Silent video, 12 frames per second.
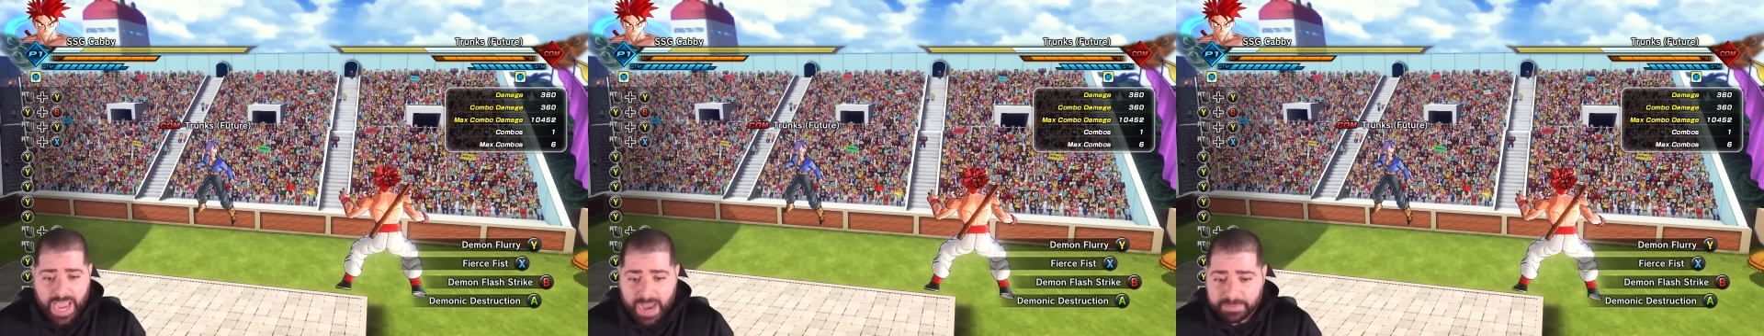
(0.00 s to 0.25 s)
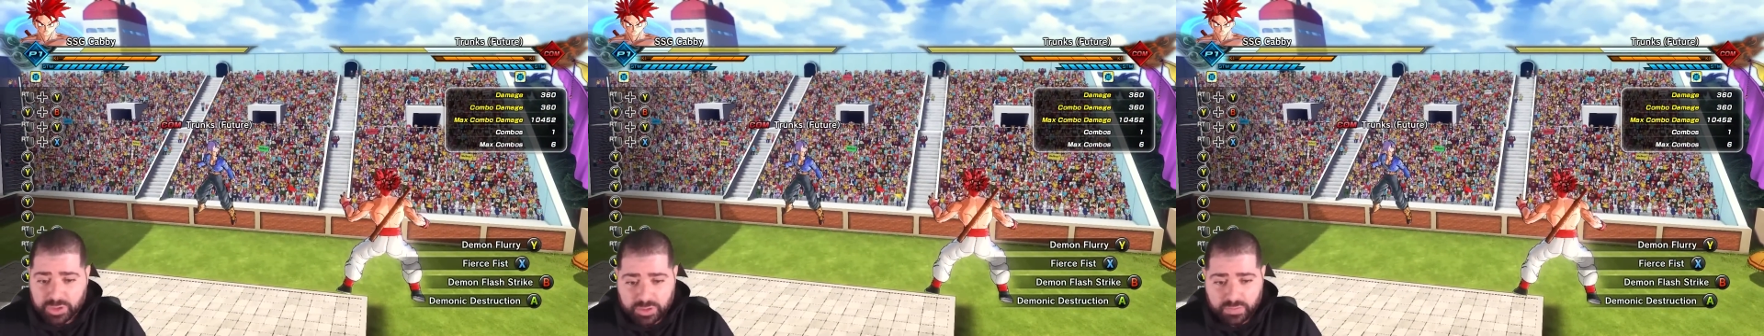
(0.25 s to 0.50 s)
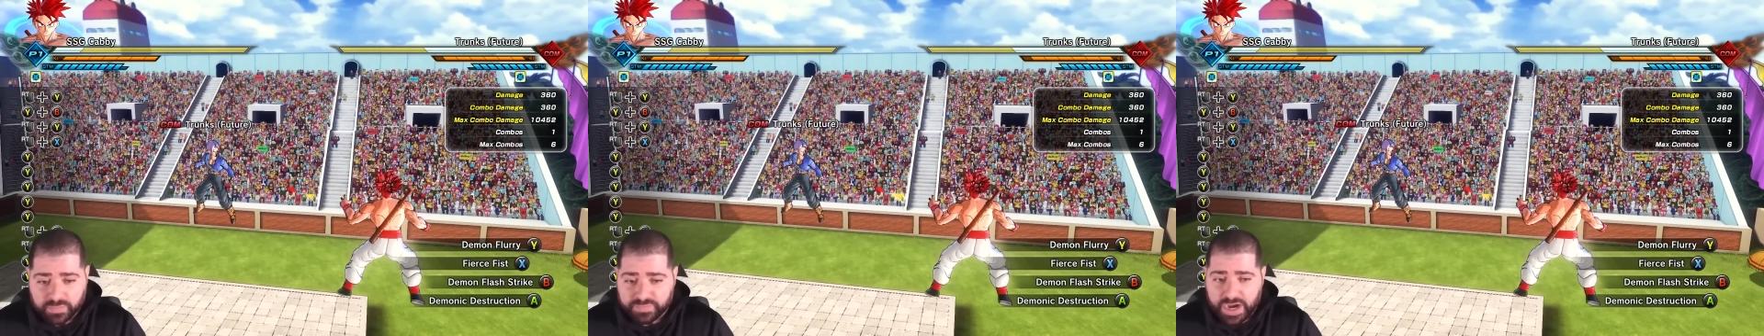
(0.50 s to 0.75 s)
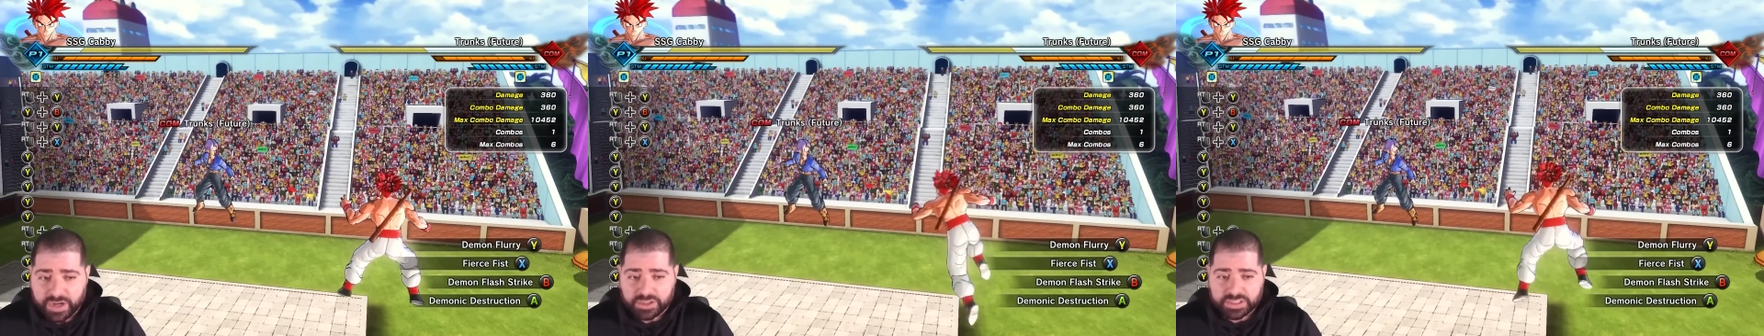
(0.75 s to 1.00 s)
absolute
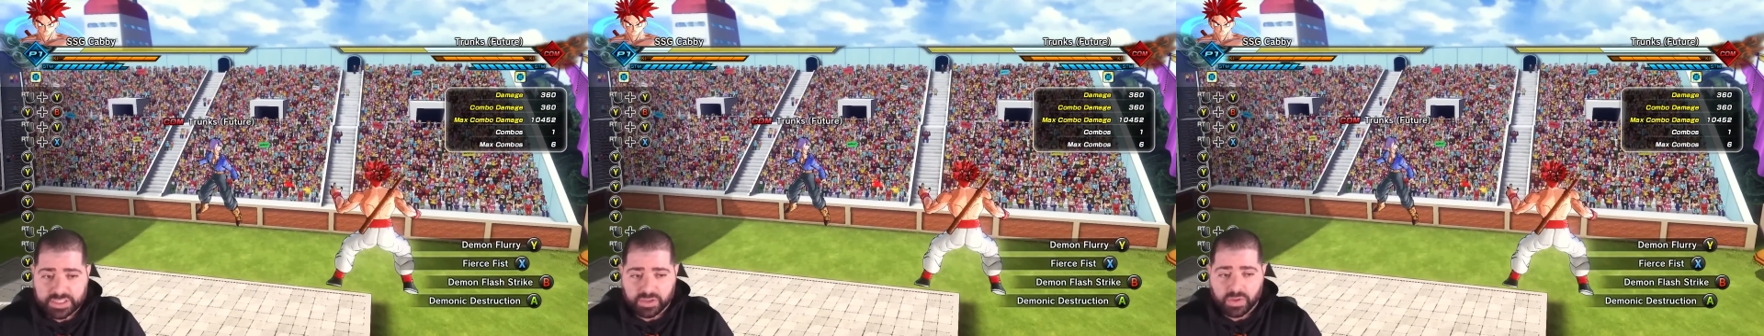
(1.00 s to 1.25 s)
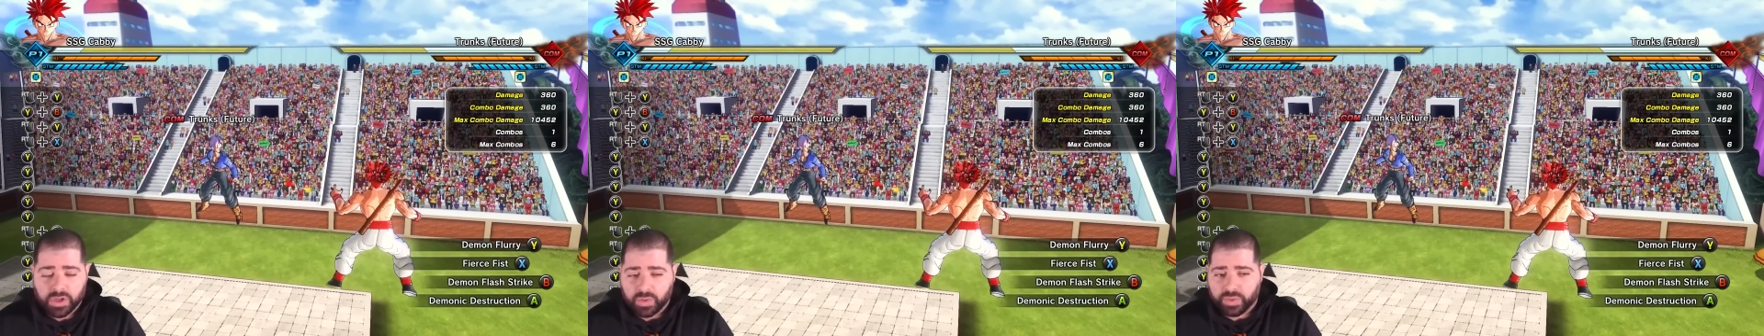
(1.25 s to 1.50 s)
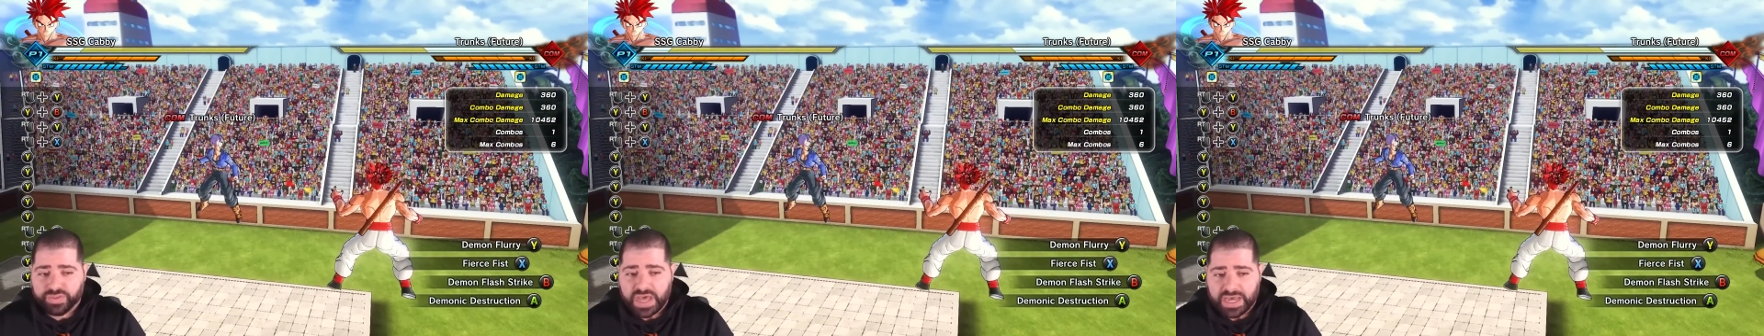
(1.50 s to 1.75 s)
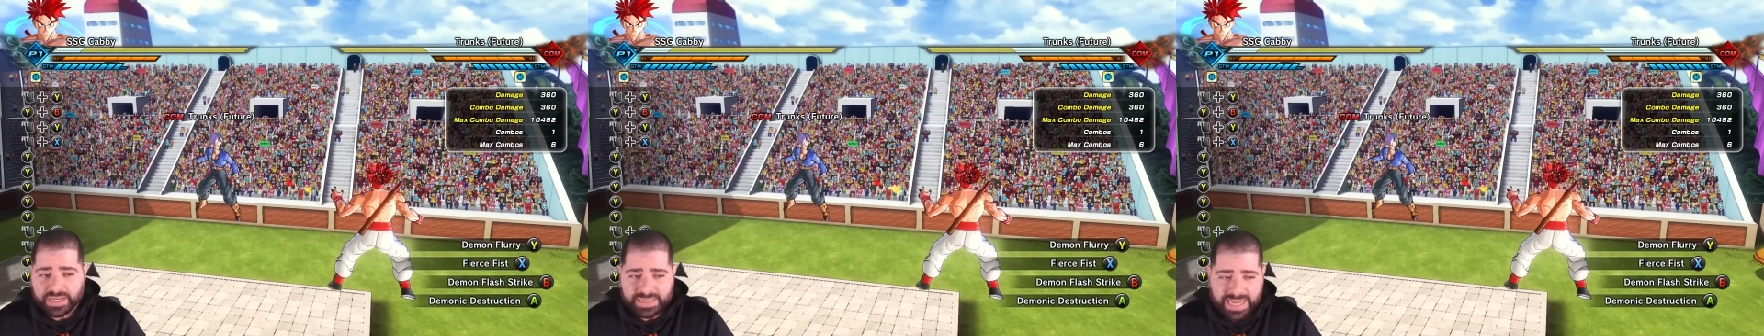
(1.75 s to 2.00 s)
fire skill
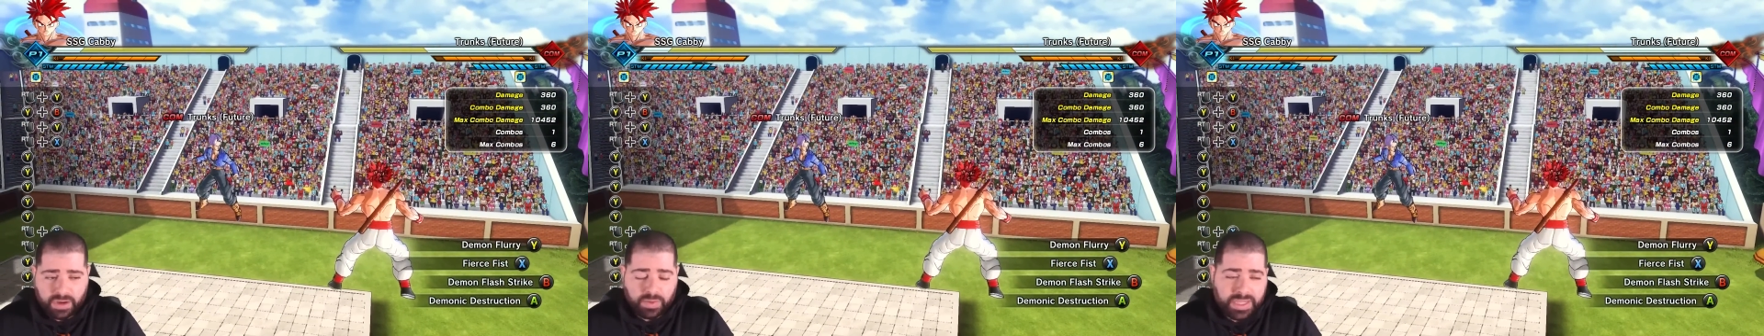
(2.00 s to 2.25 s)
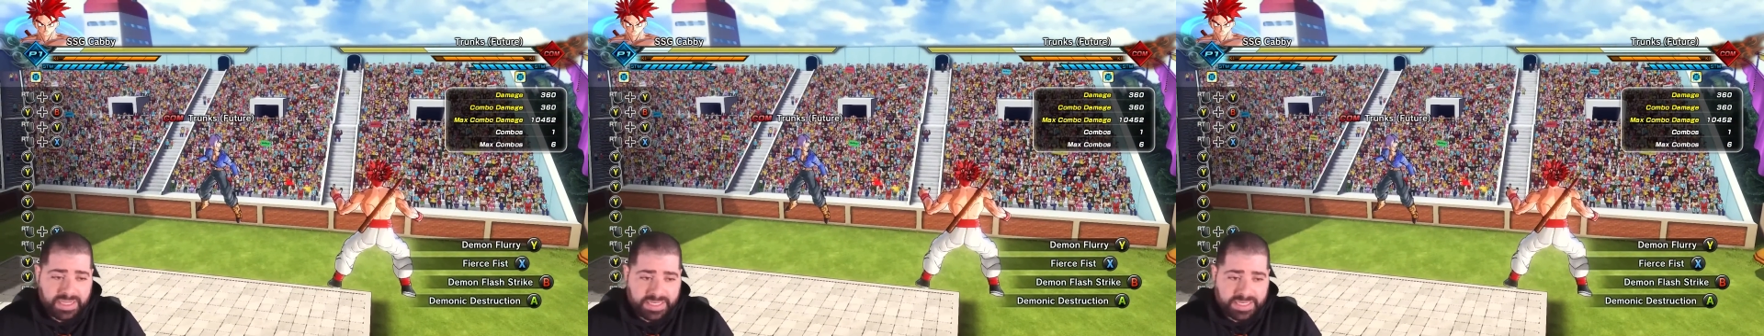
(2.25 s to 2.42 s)
without a doubt.